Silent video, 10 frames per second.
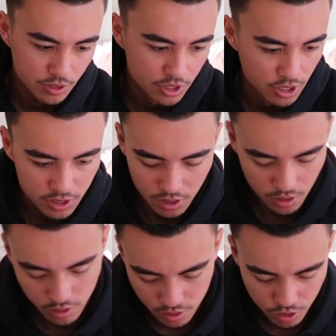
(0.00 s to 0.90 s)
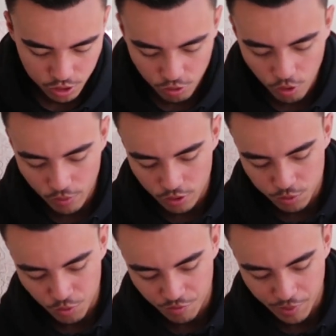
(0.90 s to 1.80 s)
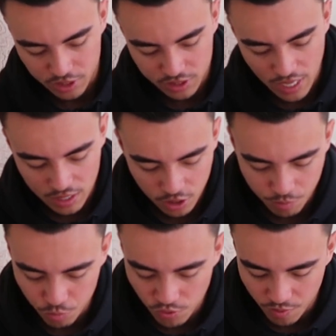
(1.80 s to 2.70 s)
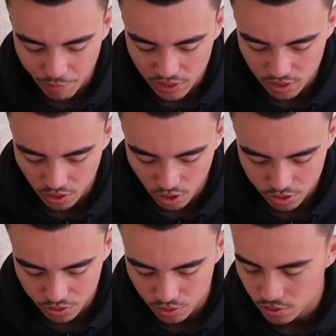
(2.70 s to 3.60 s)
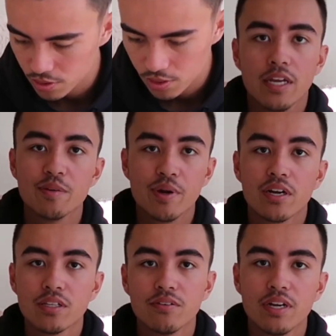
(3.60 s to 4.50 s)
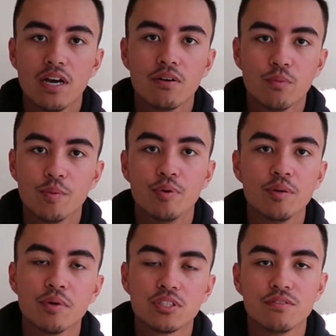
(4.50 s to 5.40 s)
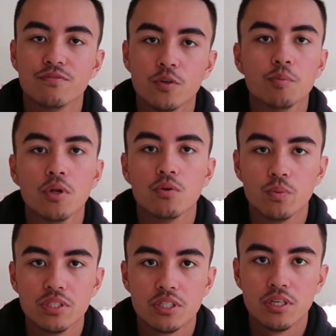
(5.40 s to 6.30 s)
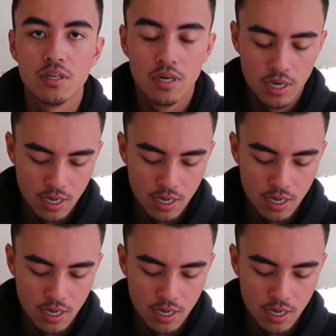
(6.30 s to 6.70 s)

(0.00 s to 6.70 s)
Just to throw one of the moving baits. Just add another moving bait to the arsenal. In Maryland right now, we're pretty much in full-blown winter.